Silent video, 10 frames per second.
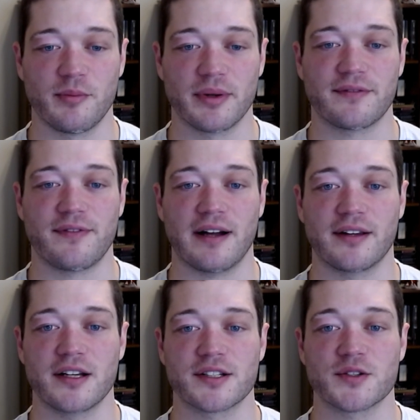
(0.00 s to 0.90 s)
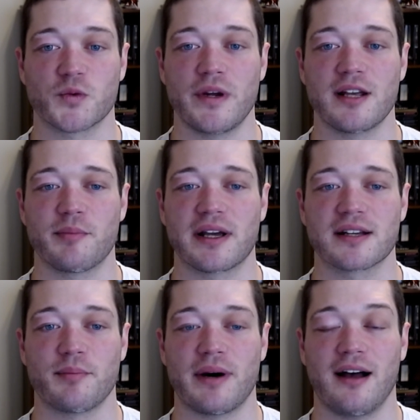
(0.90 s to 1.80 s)
but the foundation's weak because
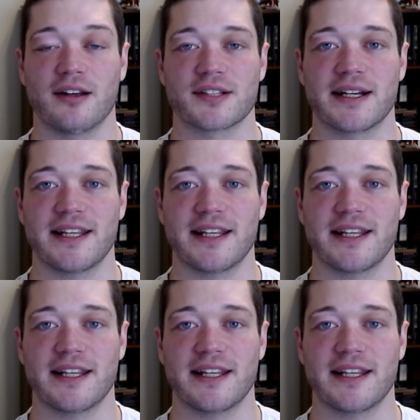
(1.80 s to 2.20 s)
it piles on